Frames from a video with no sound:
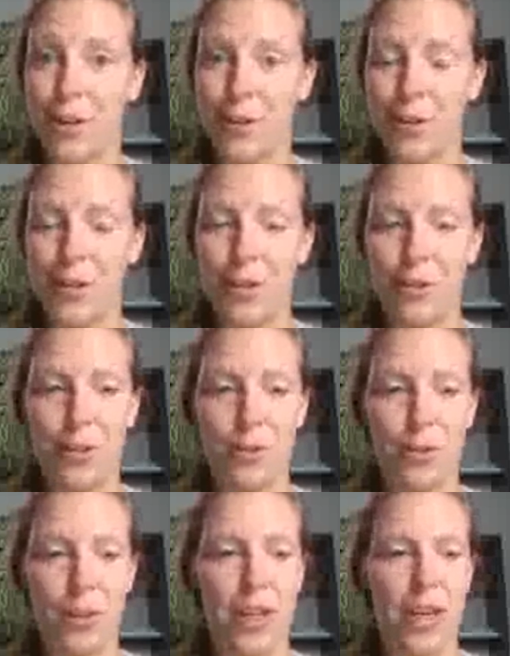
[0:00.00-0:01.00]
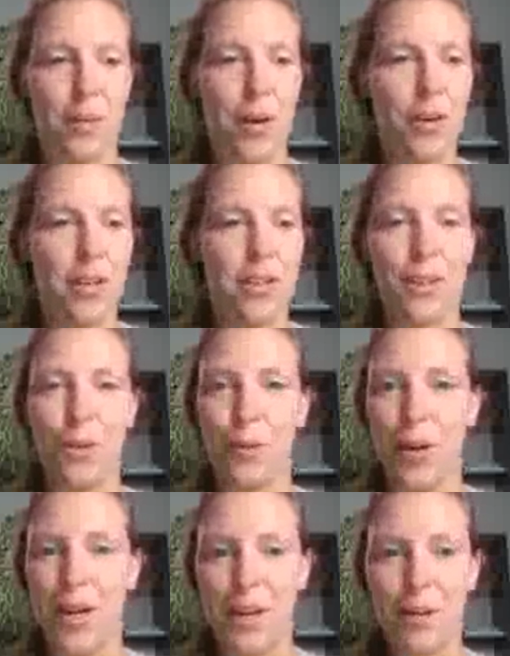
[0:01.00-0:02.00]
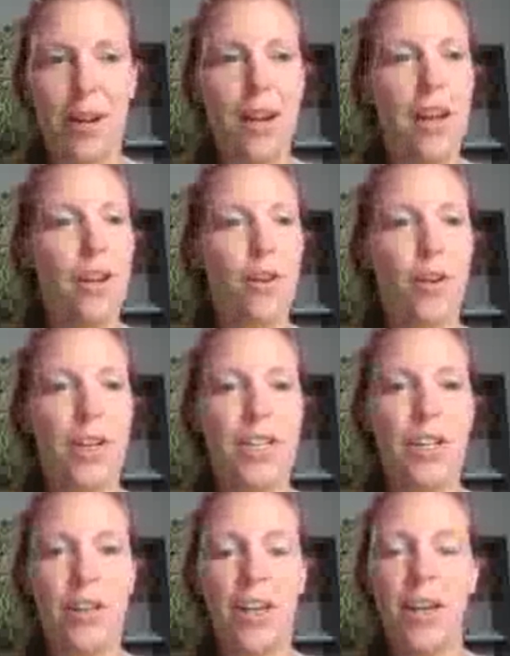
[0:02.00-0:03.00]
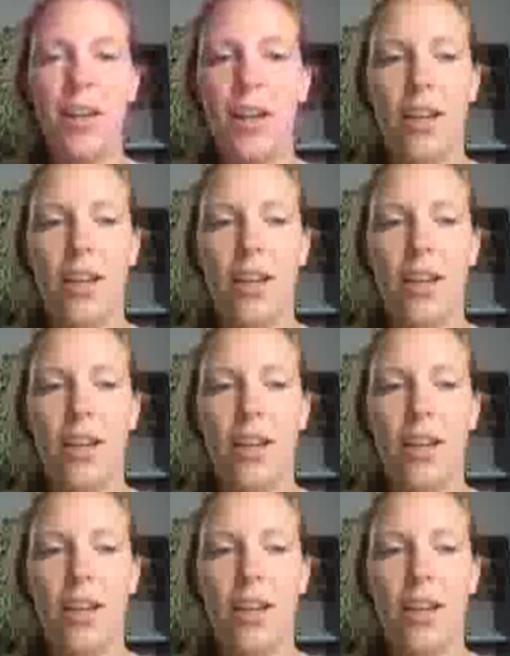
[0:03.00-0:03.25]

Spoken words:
I know the students really care about, is the grading criteria.